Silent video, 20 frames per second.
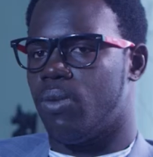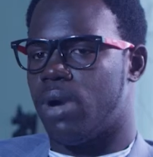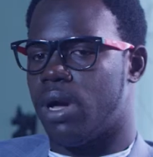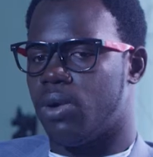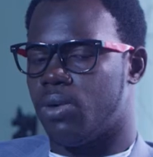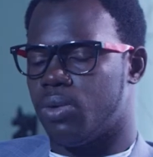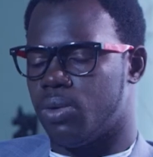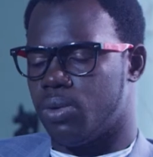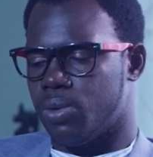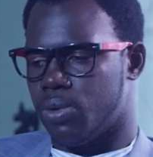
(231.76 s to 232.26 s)

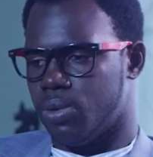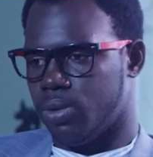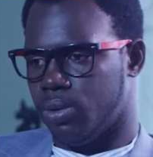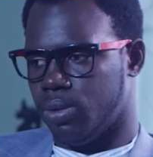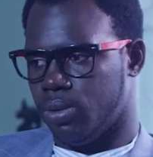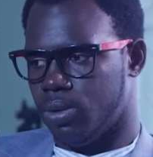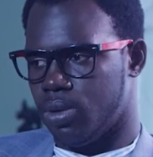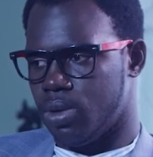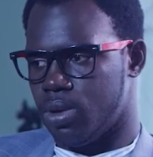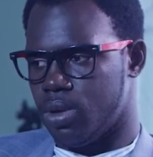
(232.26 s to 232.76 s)
Well,
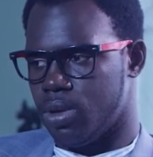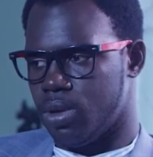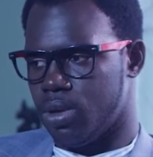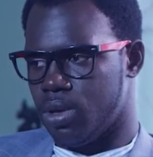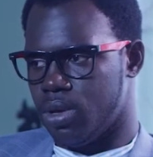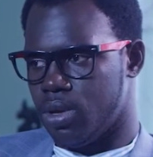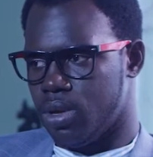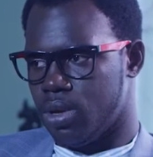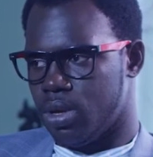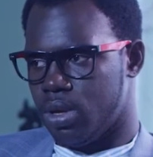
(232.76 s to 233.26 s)

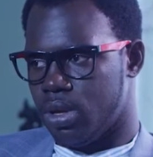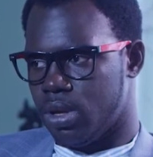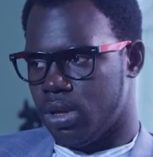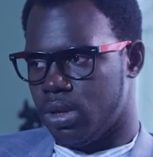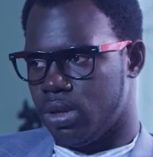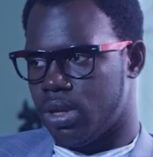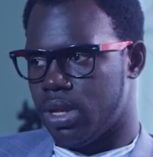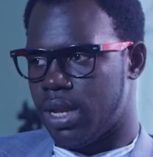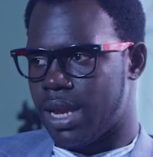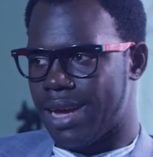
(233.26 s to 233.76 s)

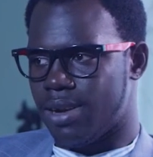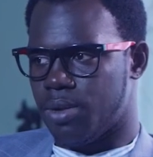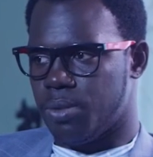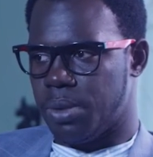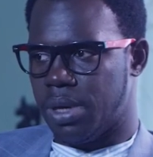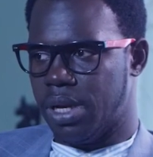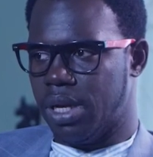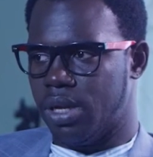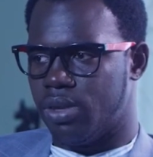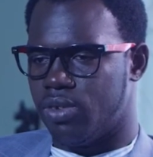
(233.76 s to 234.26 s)
the
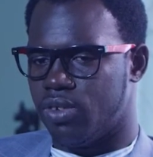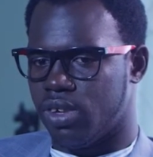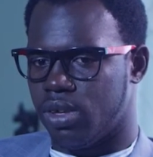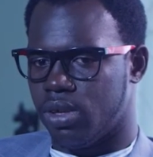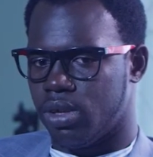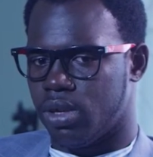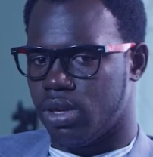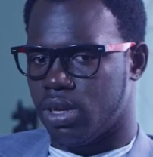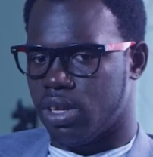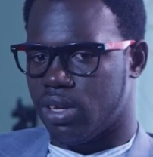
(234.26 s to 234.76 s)
language
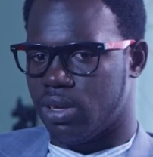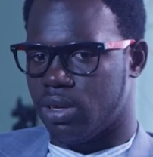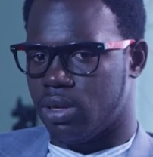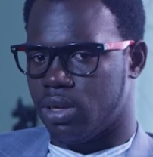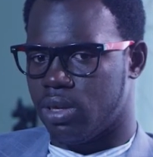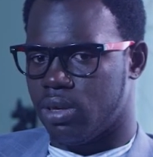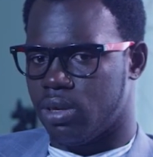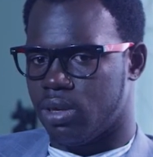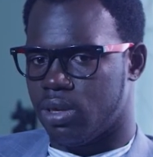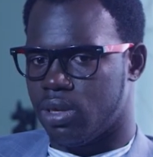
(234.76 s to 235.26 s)

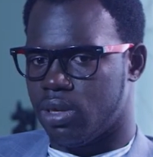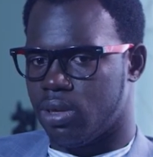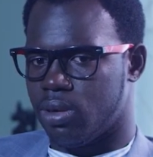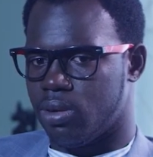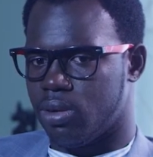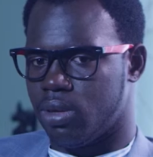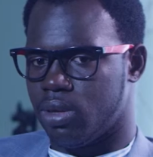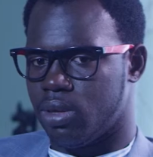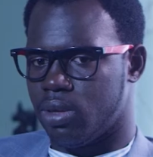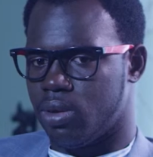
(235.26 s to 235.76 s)

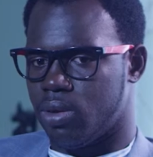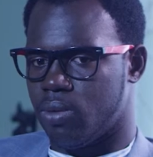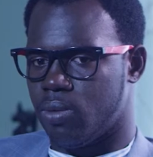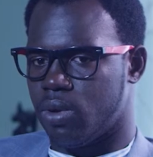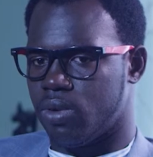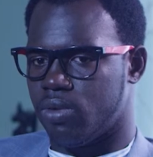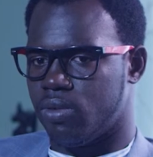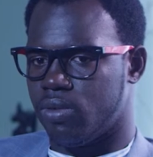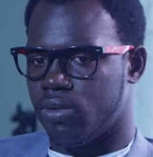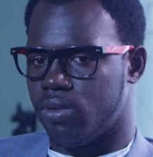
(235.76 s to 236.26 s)

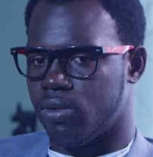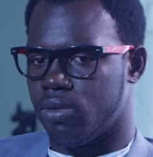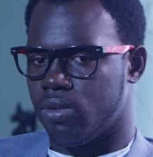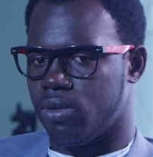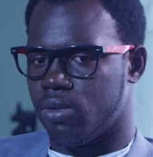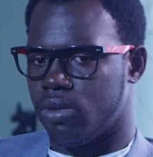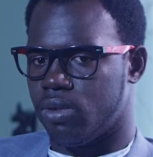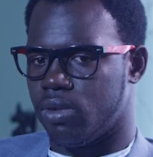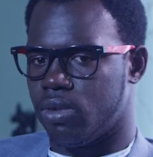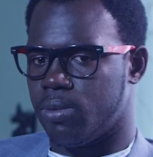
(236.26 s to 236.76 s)

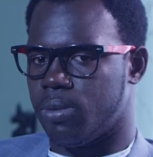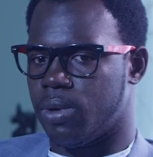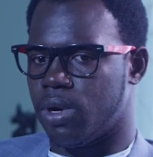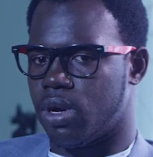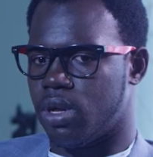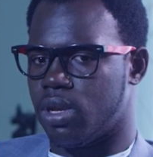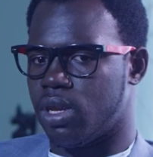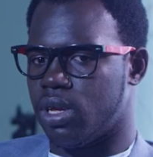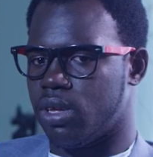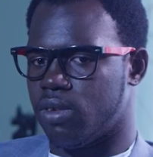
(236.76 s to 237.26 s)
was, to be
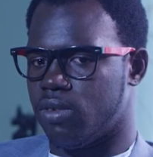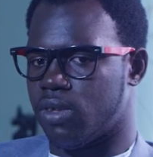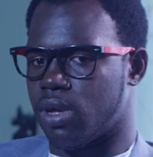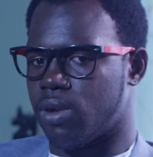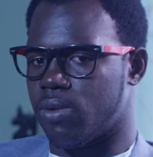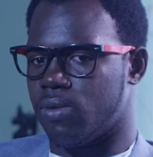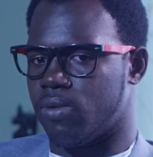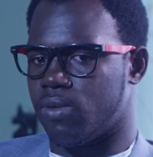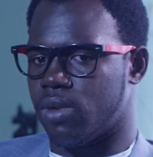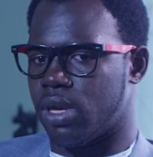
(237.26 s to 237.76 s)
honest,
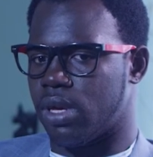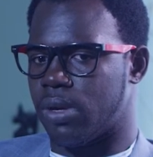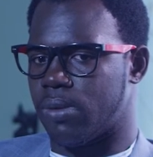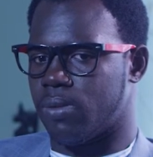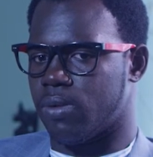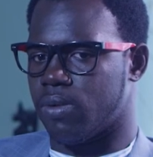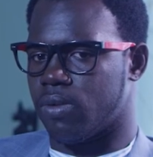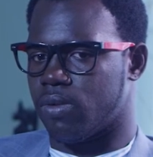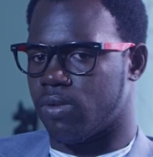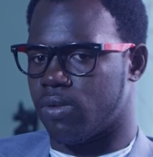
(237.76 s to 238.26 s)
I would say
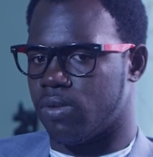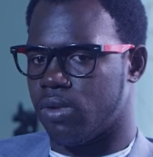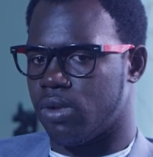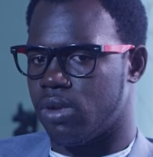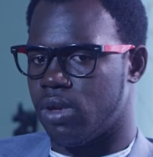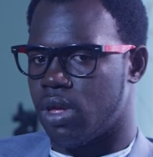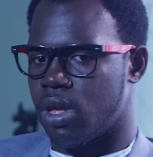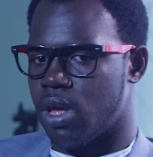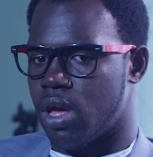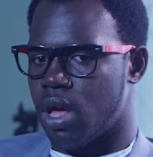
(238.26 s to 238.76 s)

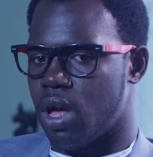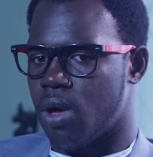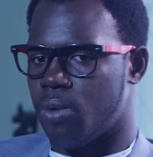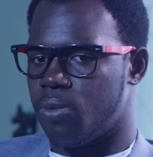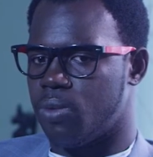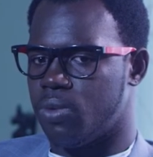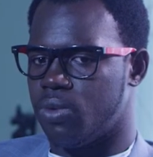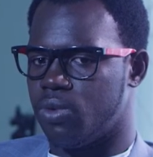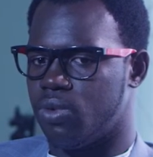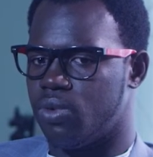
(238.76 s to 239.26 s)
I
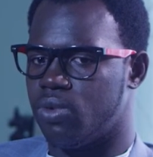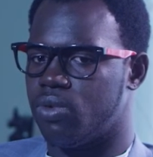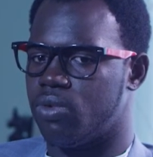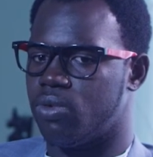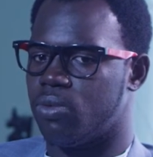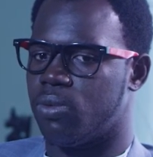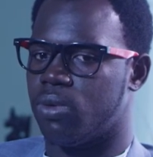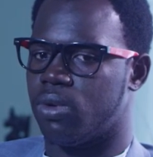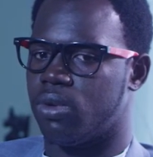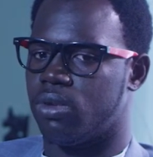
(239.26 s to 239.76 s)
wouldn't
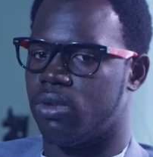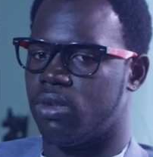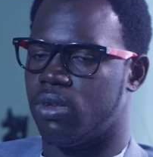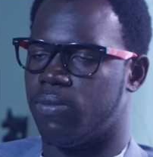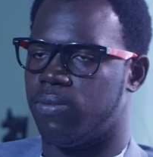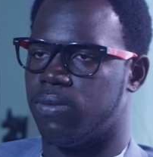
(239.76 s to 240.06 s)
use the word